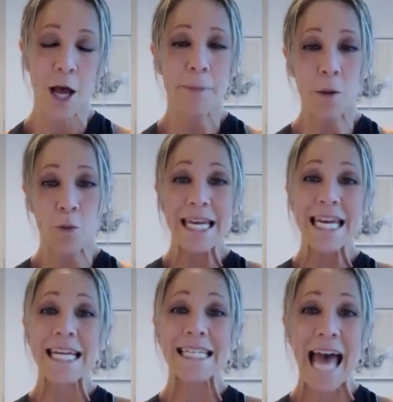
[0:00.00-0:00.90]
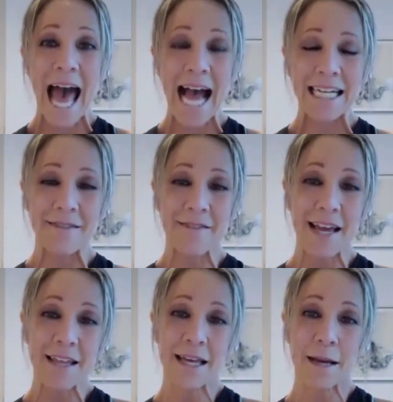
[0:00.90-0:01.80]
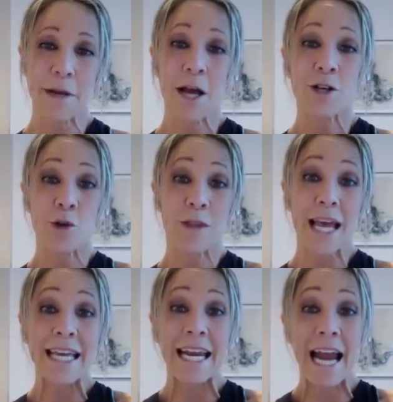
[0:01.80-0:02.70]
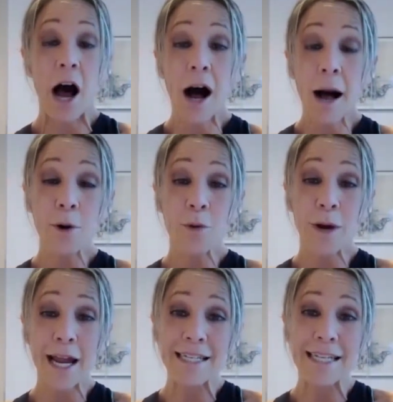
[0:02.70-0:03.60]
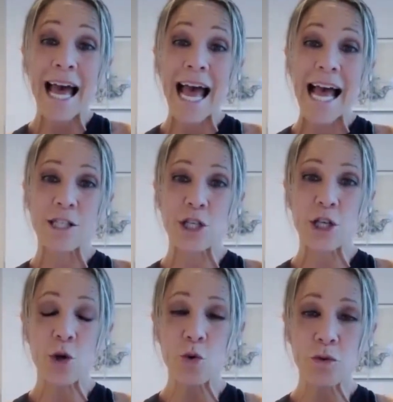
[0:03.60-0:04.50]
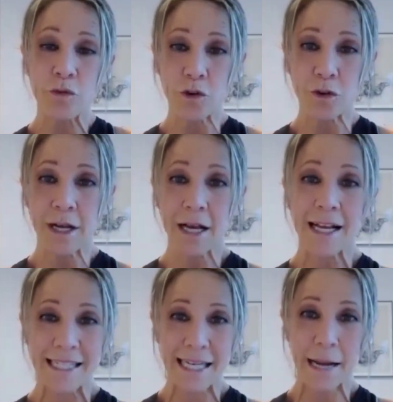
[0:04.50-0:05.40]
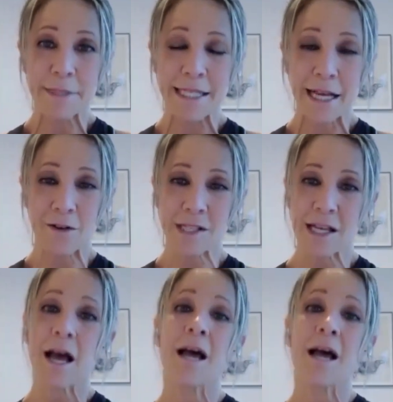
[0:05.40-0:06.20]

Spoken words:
but we need to activate them so they can operate as youthful stem cells,